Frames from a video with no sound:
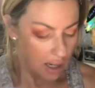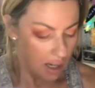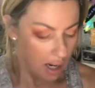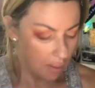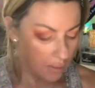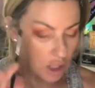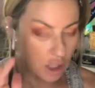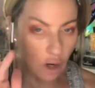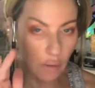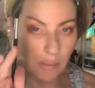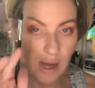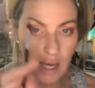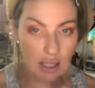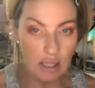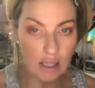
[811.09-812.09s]
Now I'm going to go
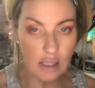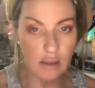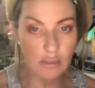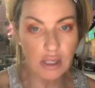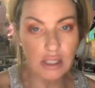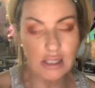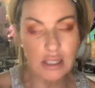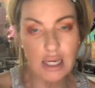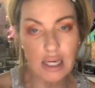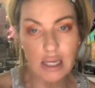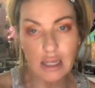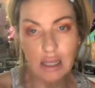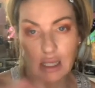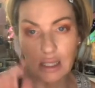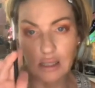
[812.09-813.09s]
back in. I'm going to
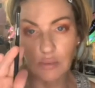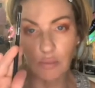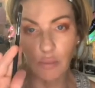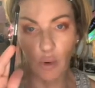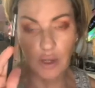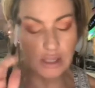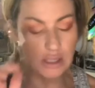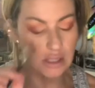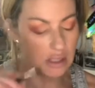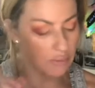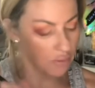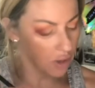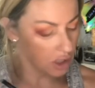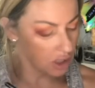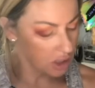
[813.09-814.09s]
take this pointy
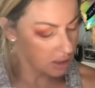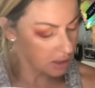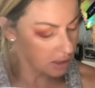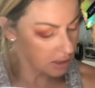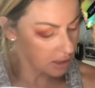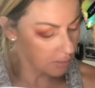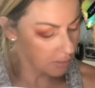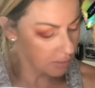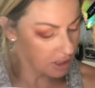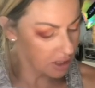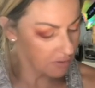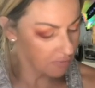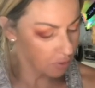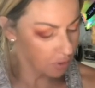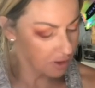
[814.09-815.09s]
brush. This is Sigma
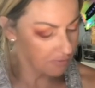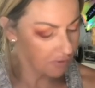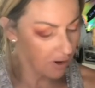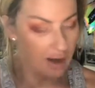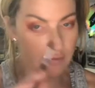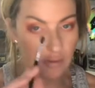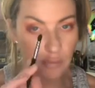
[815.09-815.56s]
E forty-five.